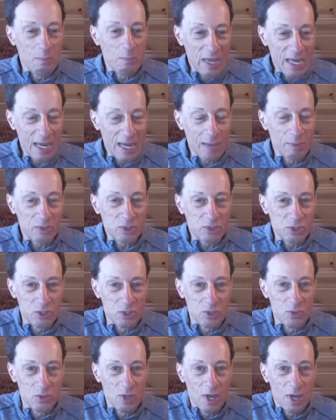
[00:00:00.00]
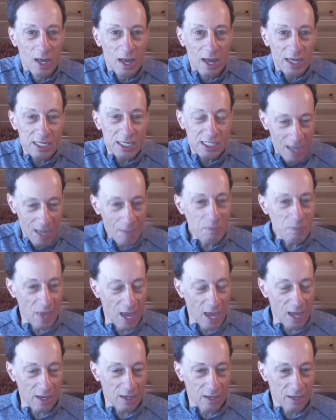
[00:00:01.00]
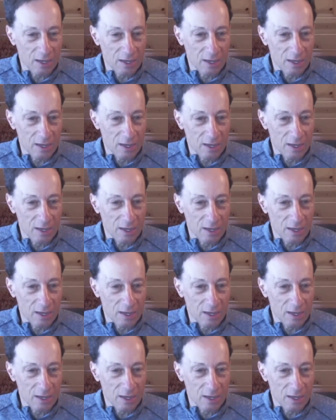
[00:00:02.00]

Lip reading: being able to accept that